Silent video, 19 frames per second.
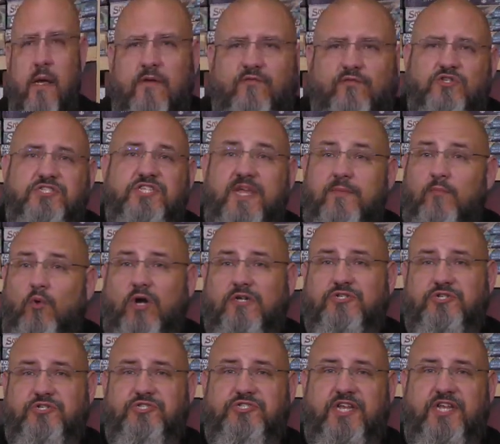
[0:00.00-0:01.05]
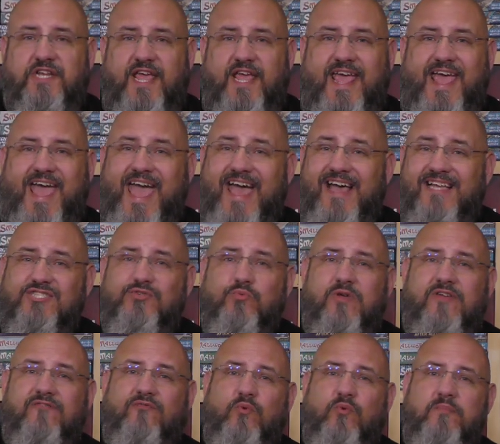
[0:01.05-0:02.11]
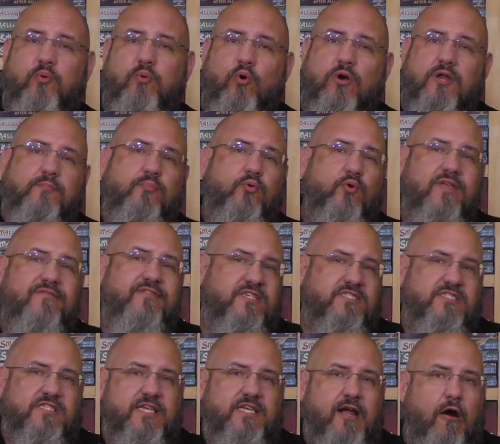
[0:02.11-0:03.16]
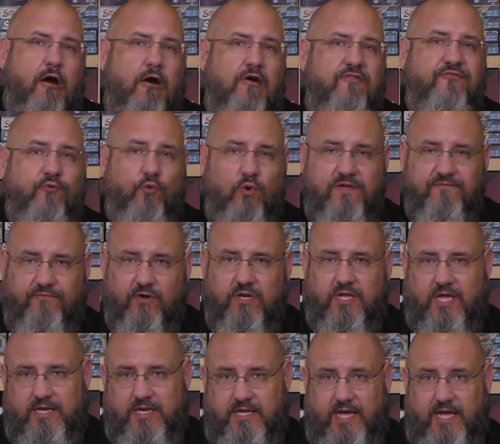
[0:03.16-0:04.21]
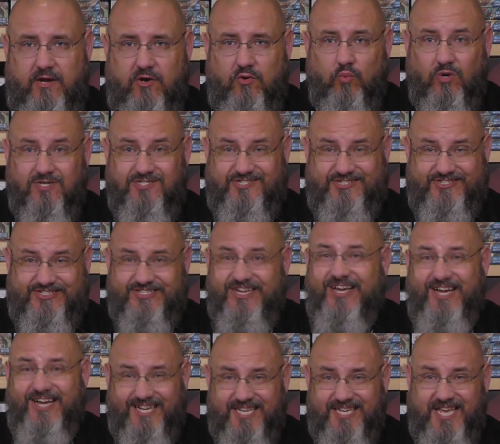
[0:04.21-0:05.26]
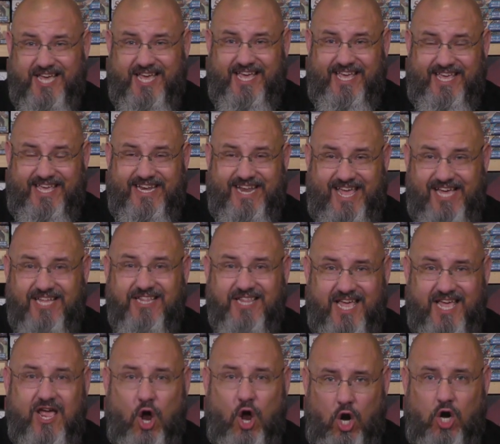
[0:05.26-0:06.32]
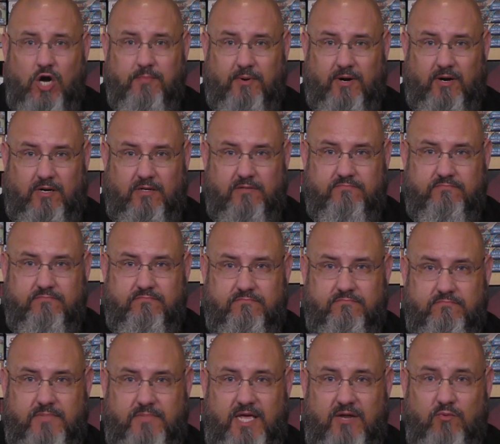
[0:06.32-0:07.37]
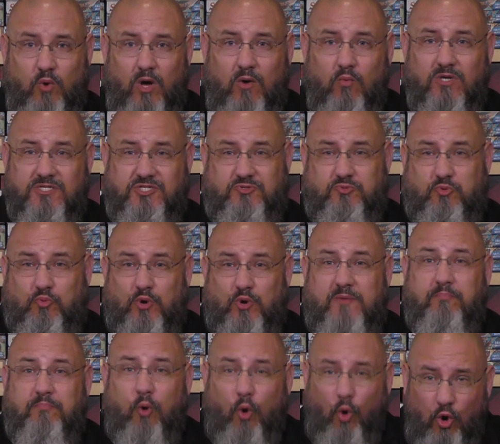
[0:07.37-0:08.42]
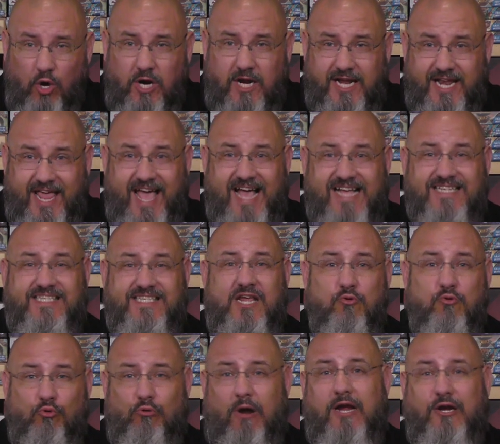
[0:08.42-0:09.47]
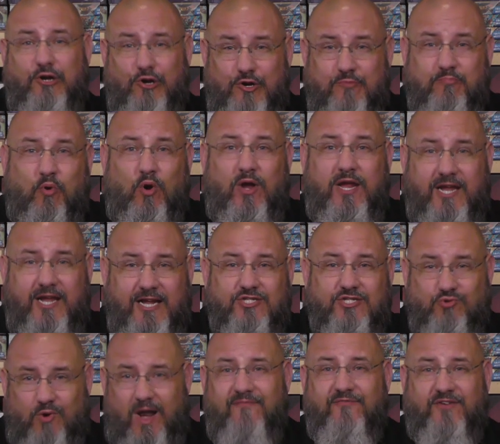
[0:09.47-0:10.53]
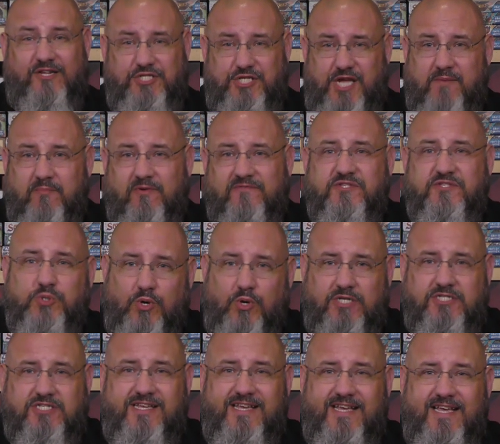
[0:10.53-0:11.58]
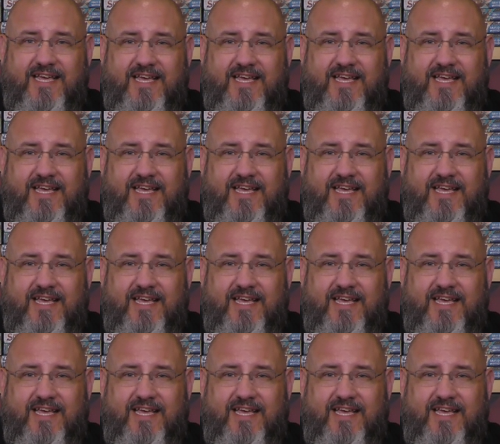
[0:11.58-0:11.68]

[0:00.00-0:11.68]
For SteamWatchers today, as we've reported previously, our 40 foot container was stuck in LA Harbor in what was reported as a record breaking traffic jam of sorts.